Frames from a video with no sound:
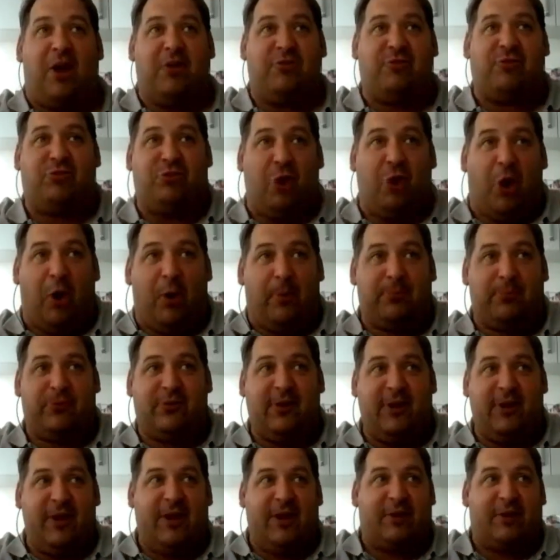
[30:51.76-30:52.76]

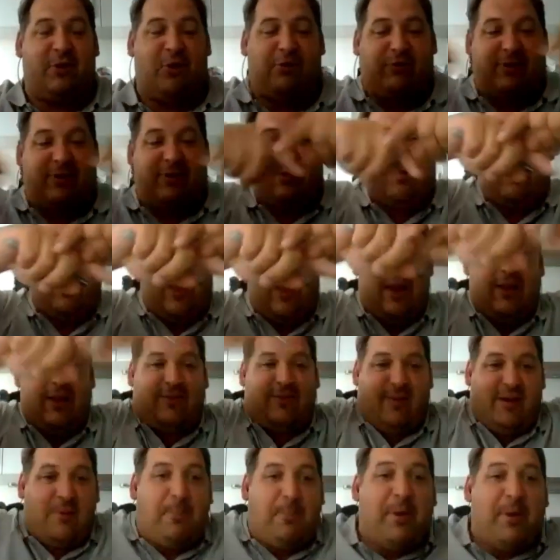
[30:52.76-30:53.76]
stopped because
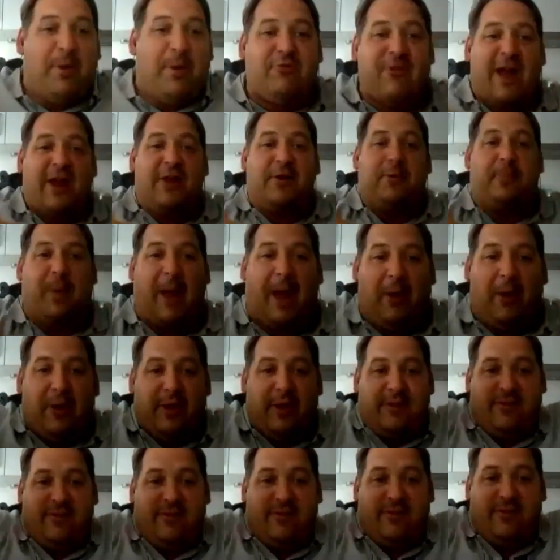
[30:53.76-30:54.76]
it's in a big
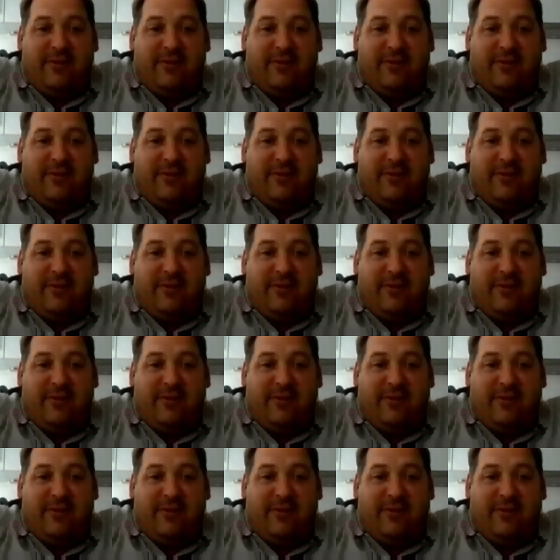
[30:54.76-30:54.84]
roundabout, isn't